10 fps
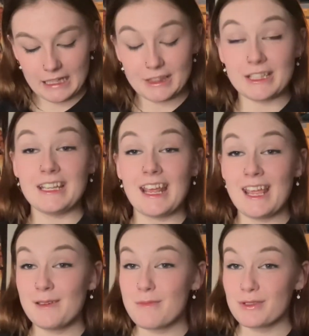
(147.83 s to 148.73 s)
The
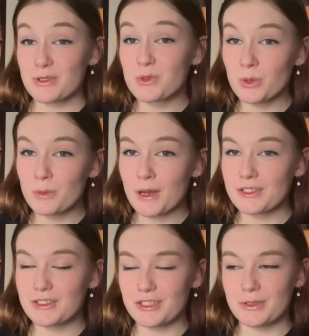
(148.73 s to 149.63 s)
name School
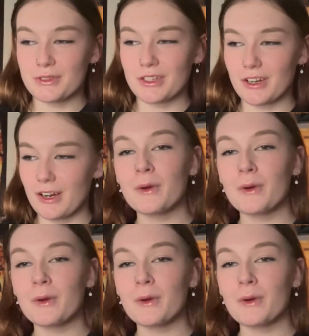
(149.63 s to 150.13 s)
Bus Jr.,